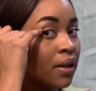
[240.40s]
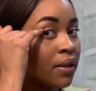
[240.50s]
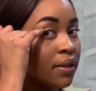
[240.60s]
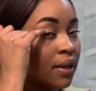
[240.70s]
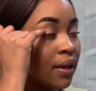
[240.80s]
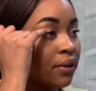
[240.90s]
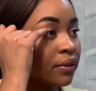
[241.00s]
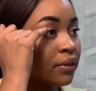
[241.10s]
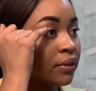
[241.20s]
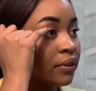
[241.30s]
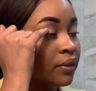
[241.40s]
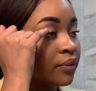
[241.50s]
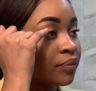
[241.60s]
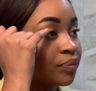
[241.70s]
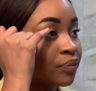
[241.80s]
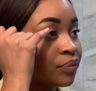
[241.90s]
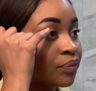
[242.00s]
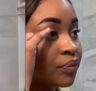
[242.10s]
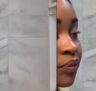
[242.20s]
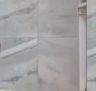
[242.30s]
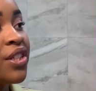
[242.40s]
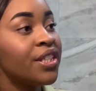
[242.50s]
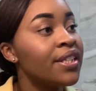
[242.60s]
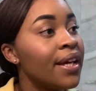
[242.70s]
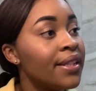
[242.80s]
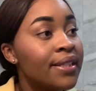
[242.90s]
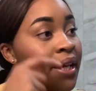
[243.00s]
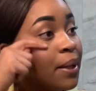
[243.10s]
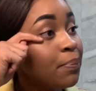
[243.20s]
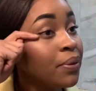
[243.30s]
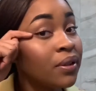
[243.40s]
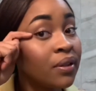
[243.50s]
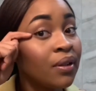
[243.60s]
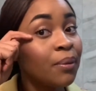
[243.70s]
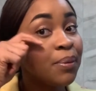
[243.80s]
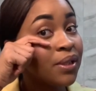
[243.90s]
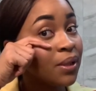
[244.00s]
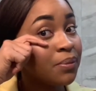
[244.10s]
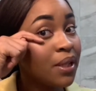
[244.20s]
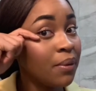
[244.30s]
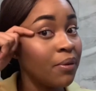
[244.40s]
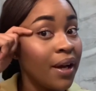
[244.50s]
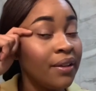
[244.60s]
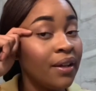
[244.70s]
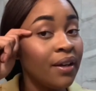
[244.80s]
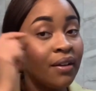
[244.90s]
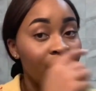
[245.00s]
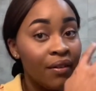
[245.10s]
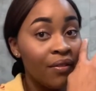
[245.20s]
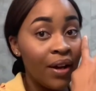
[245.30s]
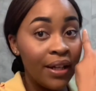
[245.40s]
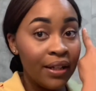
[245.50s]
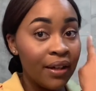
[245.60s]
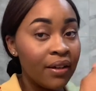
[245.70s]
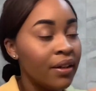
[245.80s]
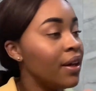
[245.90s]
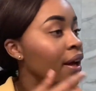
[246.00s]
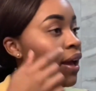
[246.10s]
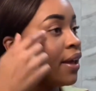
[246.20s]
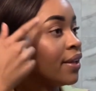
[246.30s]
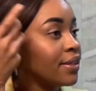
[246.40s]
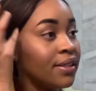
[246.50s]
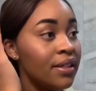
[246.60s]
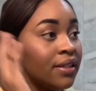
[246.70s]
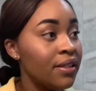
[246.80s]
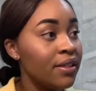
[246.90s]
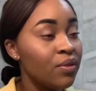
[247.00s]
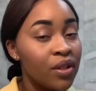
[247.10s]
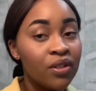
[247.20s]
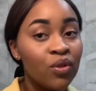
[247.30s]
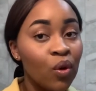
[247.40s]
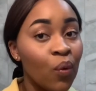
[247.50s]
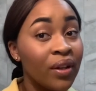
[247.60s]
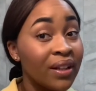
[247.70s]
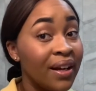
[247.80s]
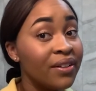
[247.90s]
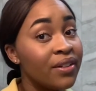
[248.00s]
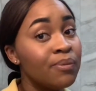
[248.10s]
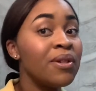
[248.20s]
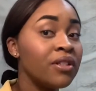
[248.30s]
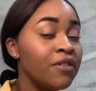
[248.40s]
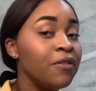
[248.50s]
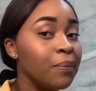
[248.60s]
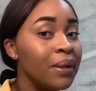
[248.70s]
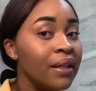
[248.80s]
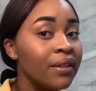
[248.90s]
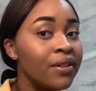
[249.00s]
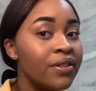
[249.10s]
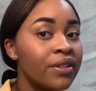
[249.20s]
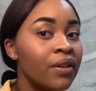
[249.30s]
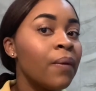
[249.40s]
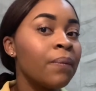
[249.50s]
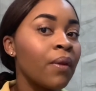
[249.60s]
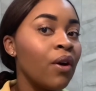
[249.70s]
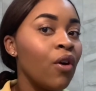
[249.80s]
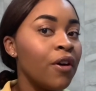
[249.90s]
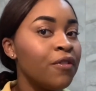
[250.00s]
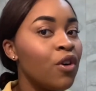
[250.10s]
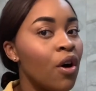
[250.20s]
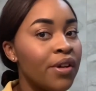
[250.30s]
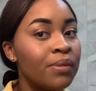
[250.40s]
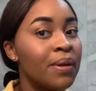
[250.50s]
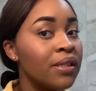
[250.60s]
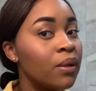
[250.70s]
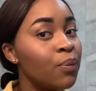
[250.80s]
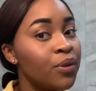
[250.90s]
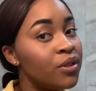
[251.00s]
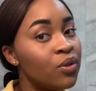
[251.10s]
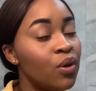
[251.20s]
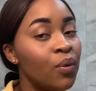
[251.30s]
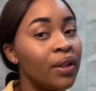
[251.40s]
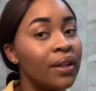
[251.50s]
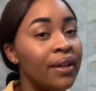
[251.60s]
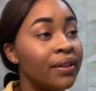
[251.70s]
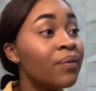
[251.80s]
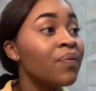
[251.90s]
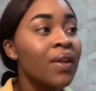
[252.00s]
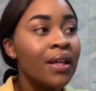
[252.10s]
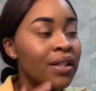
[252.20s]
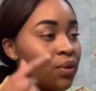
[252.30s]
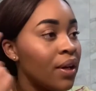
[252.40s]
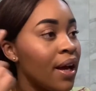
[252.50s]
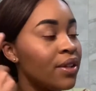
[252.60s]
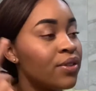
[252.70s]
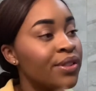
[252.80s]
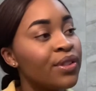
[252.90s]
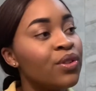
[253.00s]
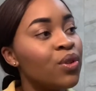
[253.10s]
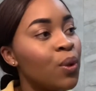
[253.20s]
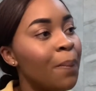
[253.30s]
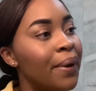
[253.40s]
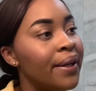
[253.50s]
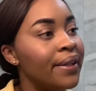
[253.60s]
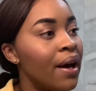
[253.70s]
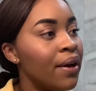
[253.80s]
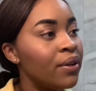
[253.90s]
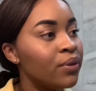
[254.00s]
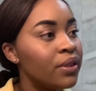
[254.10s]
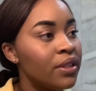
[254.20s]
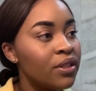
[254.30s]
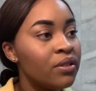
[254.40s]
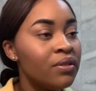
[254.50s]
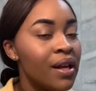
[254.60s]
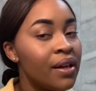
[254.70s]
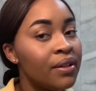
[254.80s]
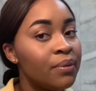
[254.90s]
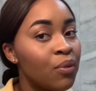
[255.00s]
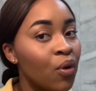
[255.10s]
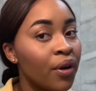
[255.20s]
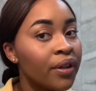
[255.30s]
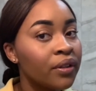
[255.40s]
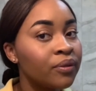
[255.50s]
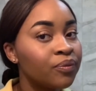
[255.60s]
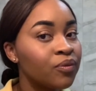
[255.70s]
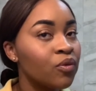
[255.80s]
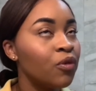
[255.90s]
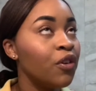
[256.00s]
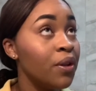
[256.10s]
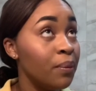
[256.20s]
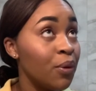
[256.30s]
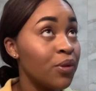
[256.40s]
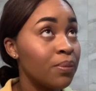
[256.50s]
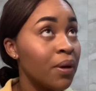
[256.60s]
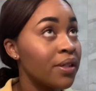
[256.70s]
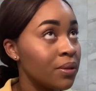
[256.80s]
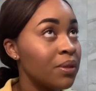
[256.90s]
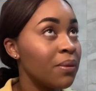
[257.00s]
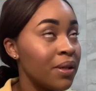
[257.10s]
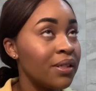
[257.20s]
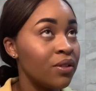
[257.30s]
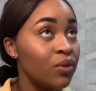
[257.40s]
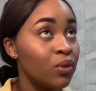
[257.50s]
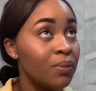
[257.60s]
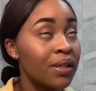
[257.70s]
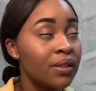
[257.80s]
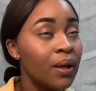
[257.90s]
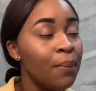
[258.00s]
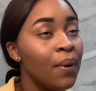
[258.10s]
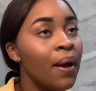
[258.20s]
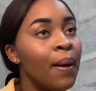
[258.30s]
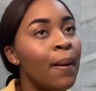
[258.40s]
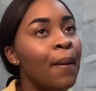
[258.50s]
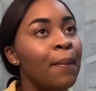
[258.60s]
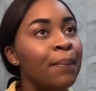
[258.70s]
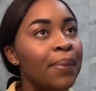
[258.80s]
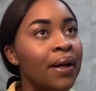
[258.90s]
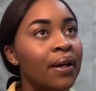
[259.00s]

down. Or you could just get tape, put some tape right there. And that's the easiest way to do a wing liner, especially for beginners, or if you always mess up when you do a wing liner. That's what I used to do, but now I don't need to do that anymore for the most part. Sometimes I still do mess up, but